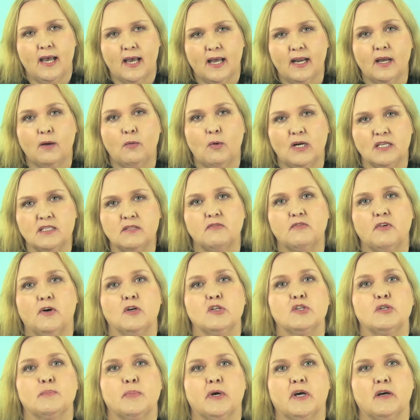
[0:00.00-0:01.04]
and I was a
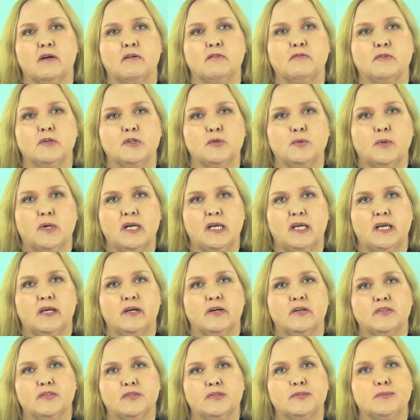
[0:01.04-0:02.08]
foster parent for 20
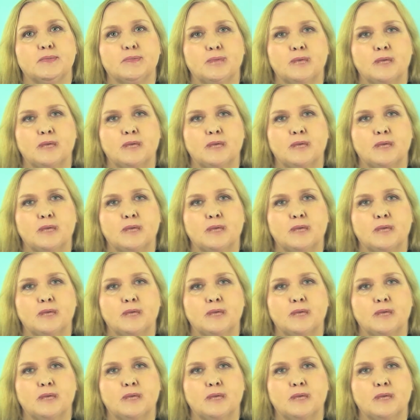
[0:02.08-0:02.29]
years.